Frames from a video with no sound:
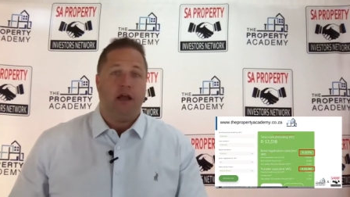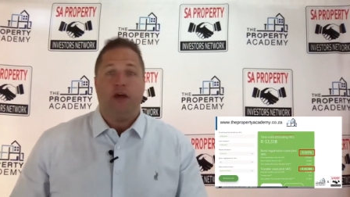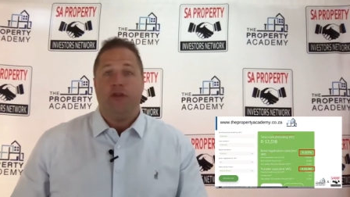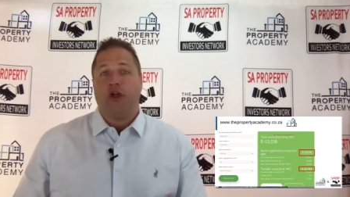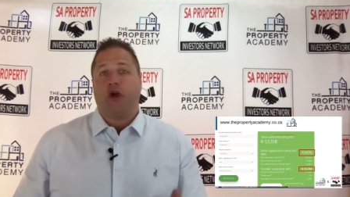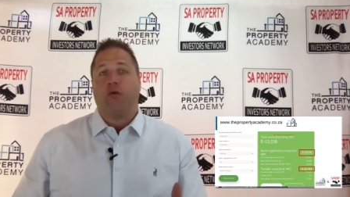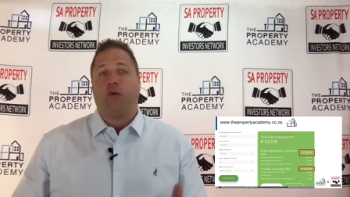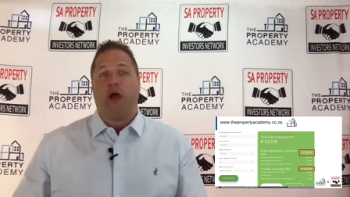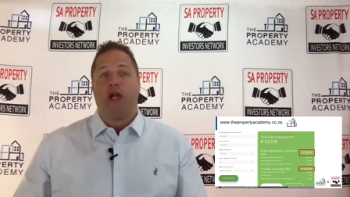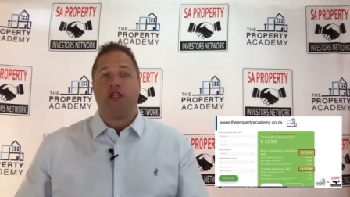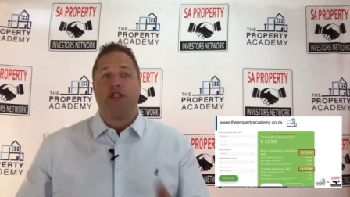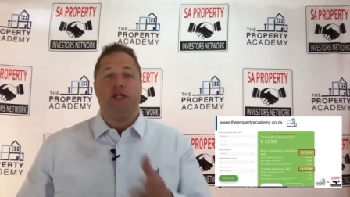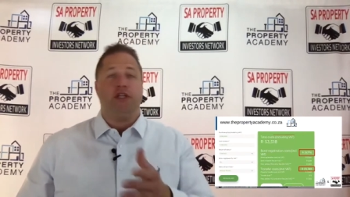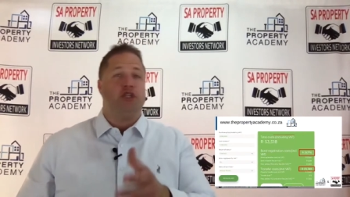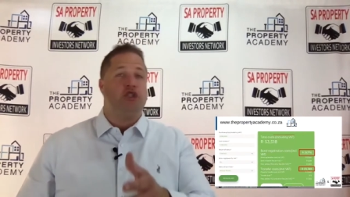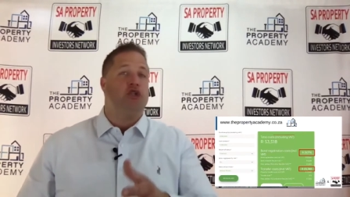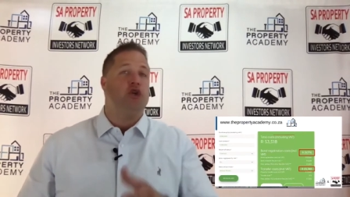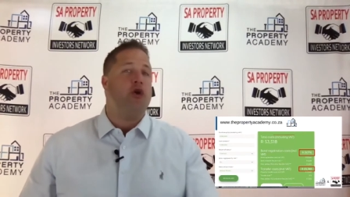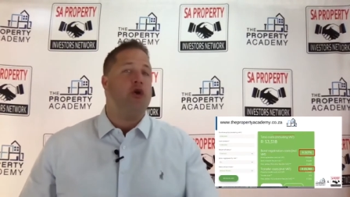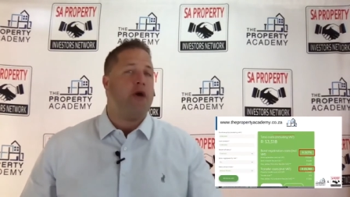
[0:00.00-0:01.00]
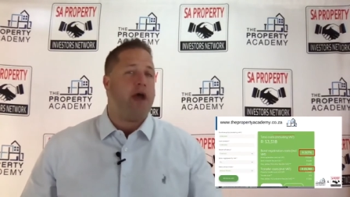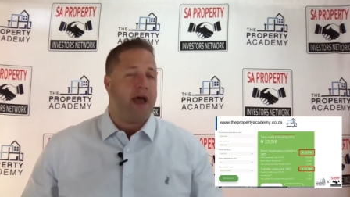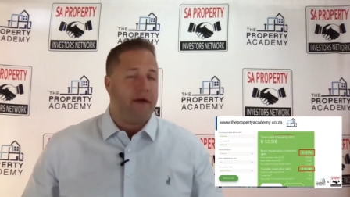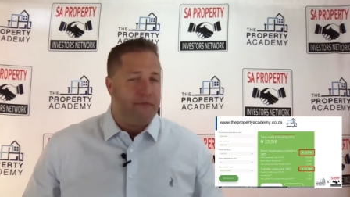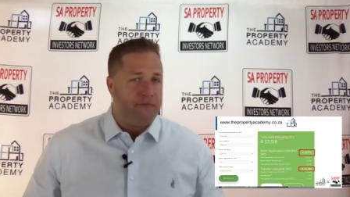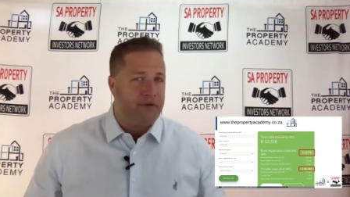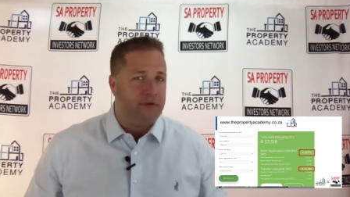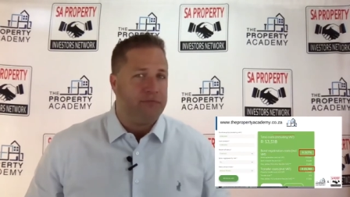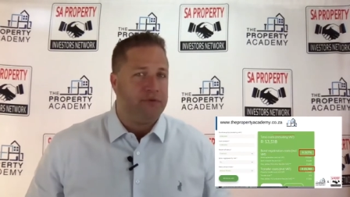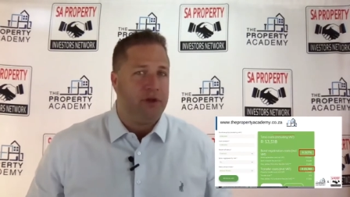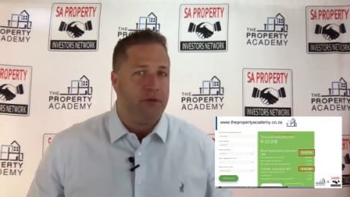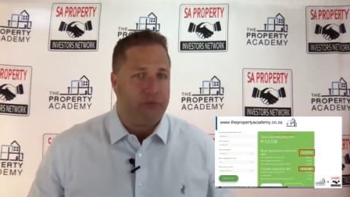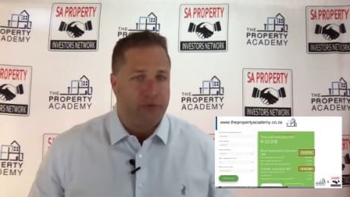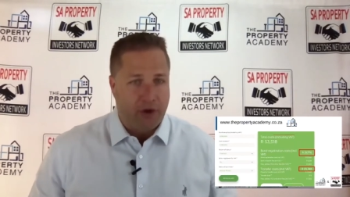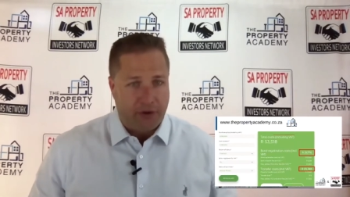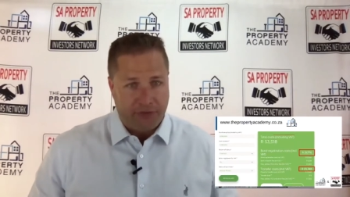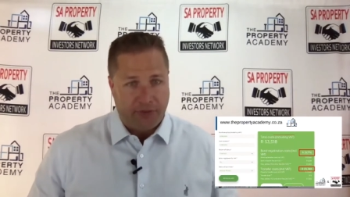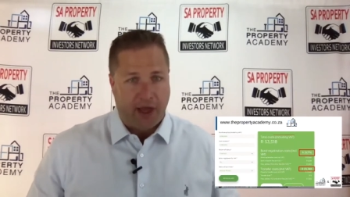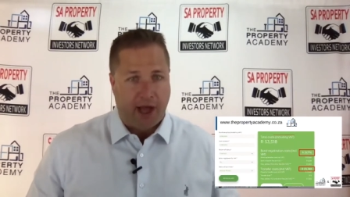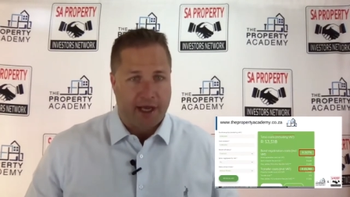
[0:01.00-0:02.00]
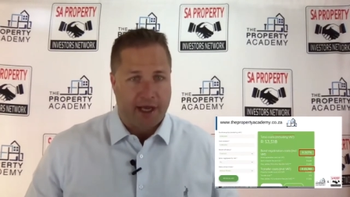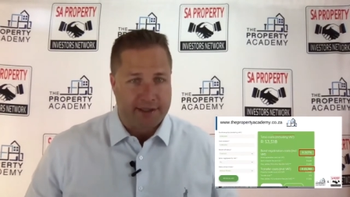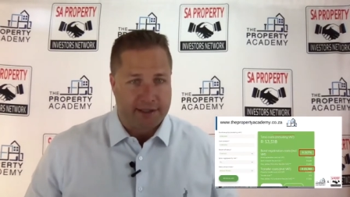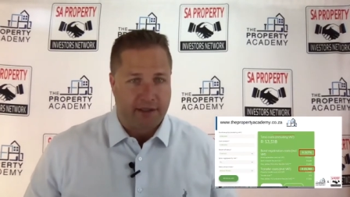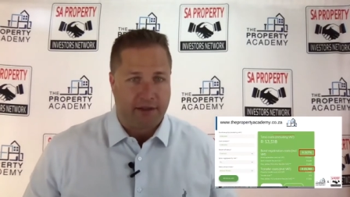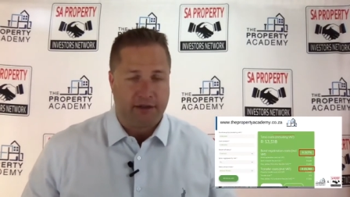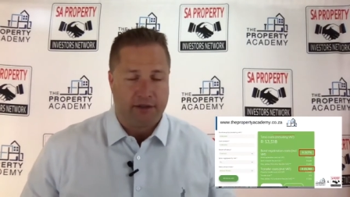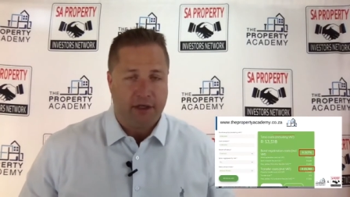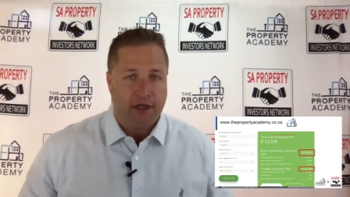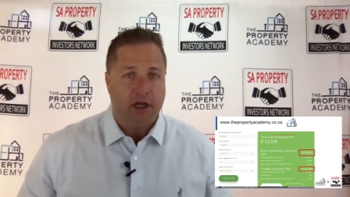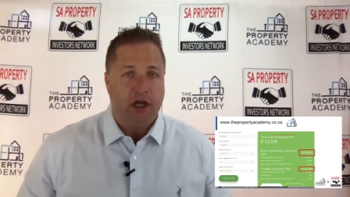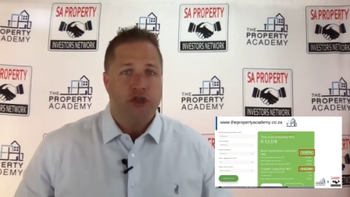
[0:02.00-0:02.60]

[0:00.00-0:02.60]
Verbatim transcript: The question is, do you have fifty-three thousand?